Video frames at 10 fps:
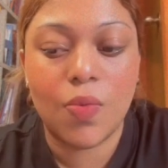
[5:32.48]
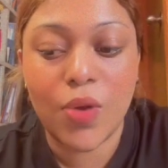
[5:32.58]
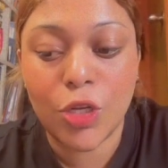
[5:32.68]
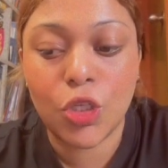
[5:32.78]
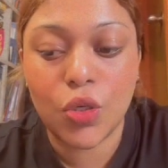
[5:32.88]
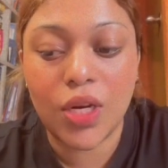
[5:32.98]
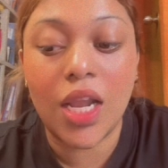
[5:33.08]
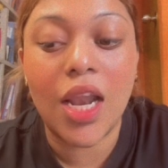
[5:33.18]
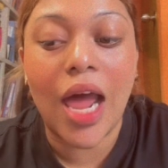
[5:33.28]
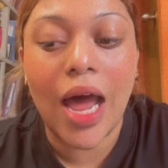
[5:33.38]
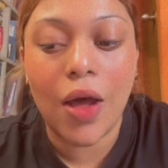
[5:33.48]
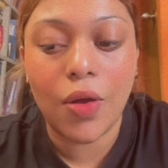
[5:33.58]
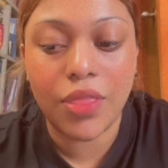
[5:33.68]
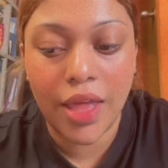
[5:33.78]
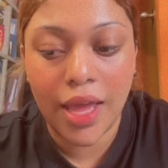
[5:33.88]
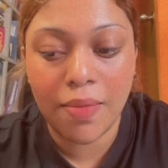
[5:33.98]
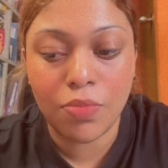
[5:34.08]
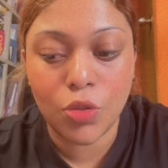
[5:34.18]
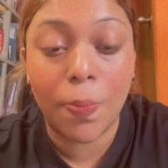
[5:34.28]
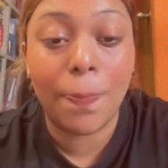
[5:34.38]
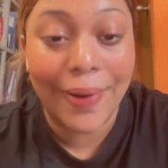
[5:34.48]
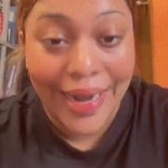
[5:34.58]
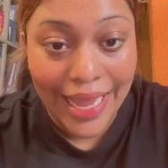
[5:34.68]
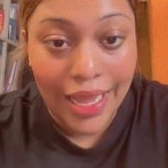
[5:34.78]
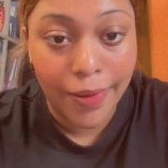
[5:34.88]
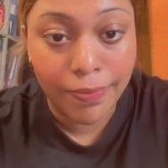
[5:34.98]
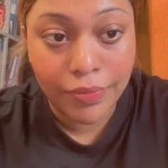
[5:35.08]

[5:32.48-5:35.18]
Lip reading: we should allow them to play.